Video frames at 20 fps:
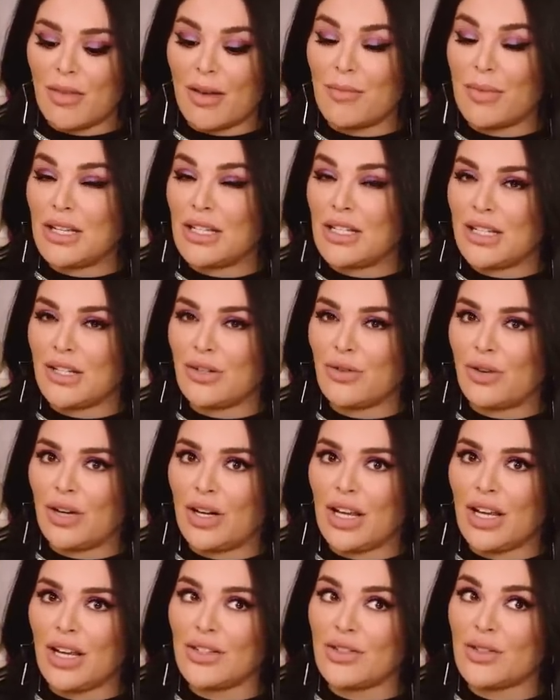I've been
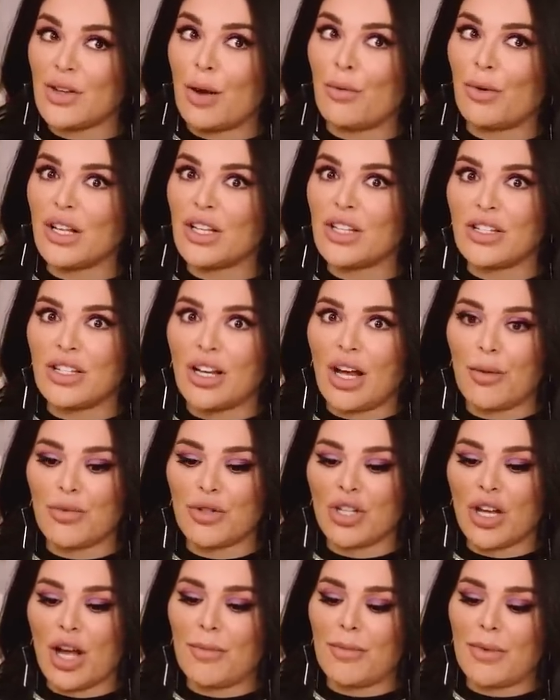de-hoarding, so I wanna stop
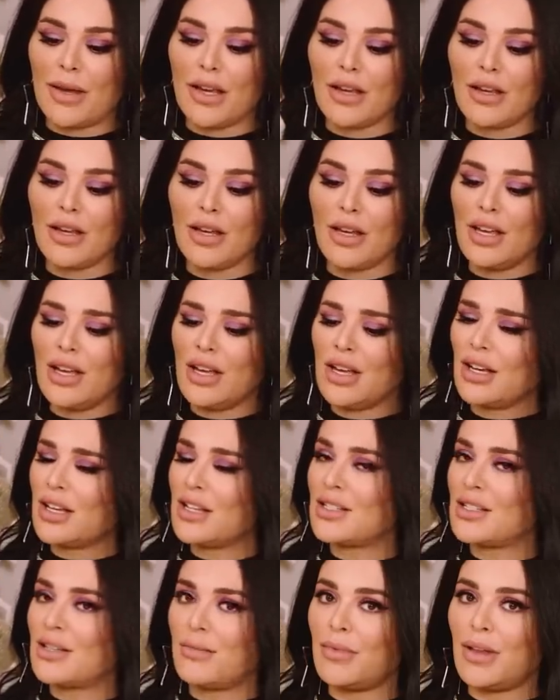shopping.
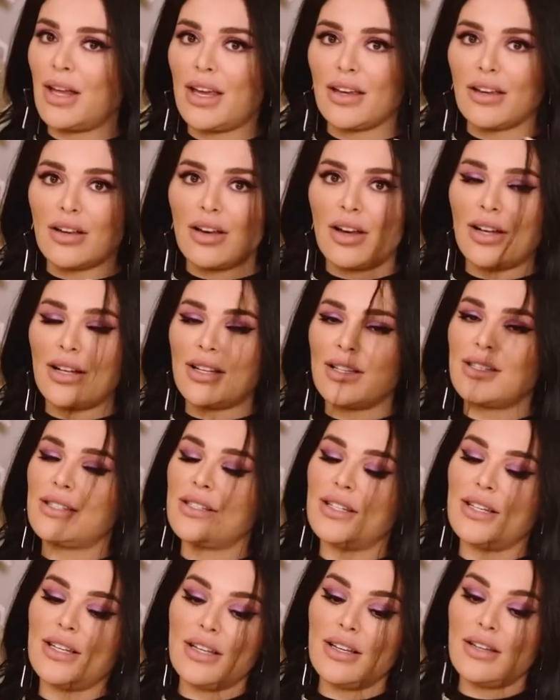Cause I'm like,
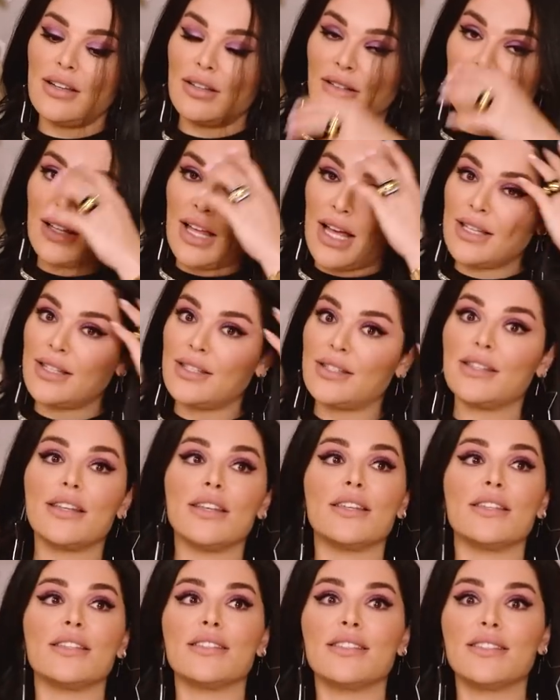honestly, less
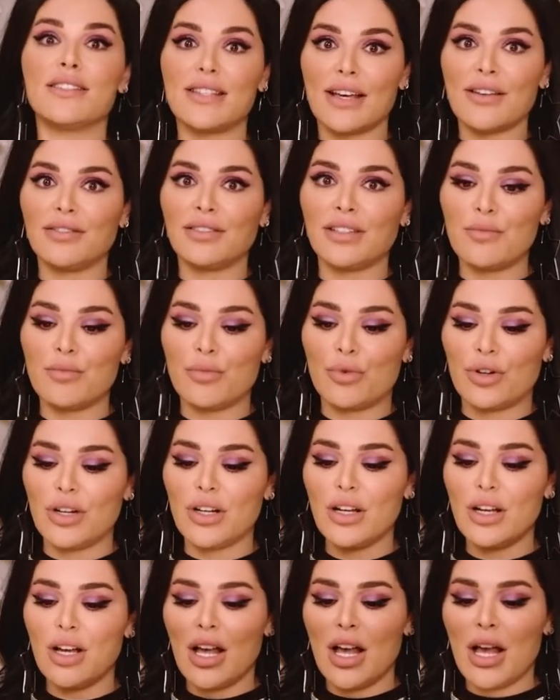is definitely
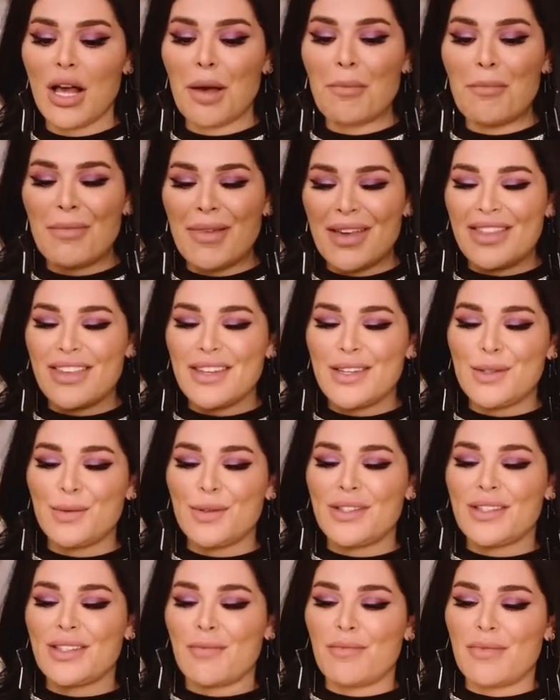more. But this
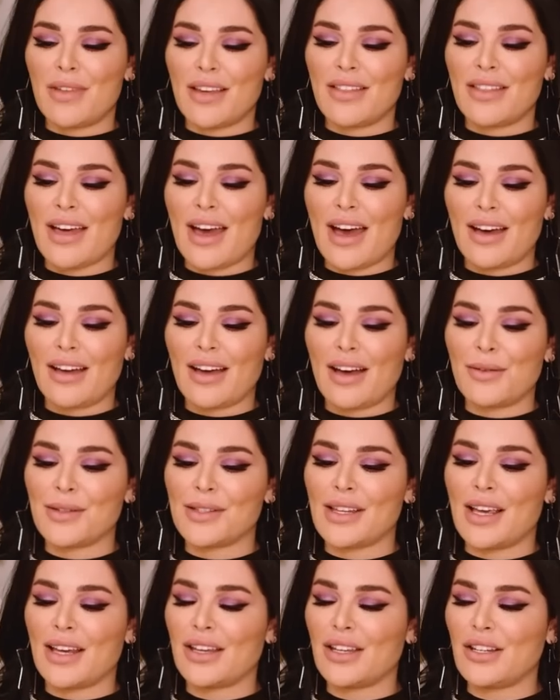was something that I
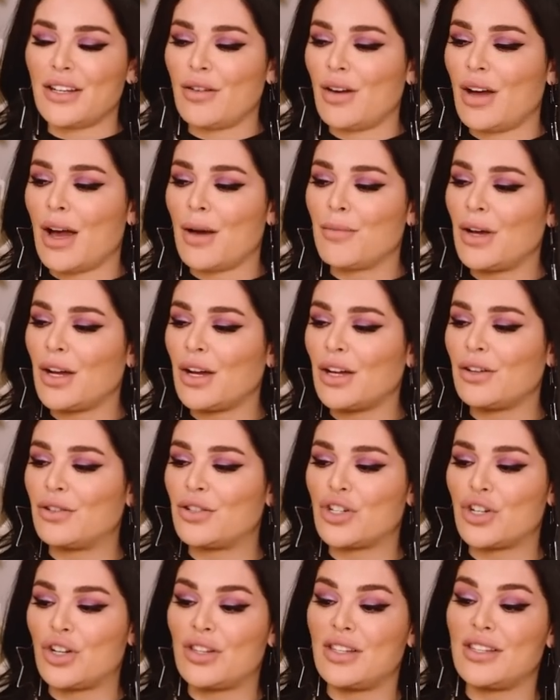was like, you know what? I'm not gonna
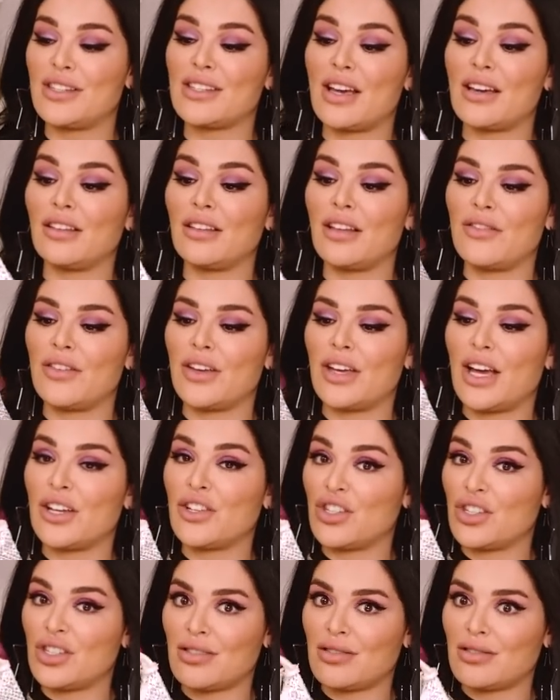return this. I love it. I
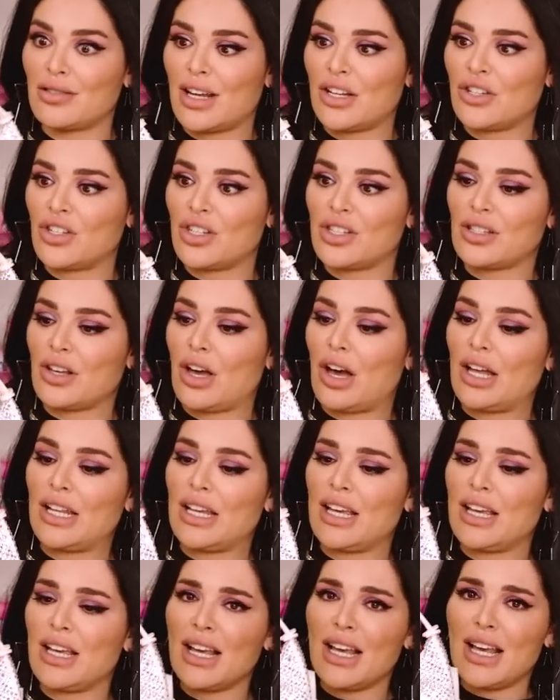just got
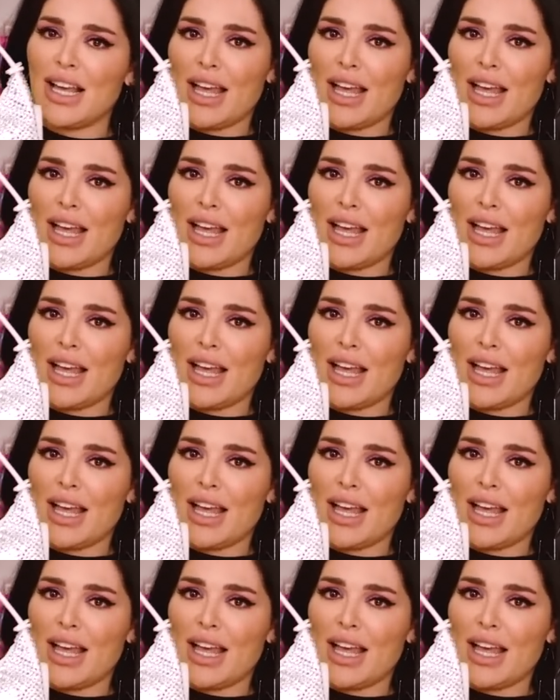it.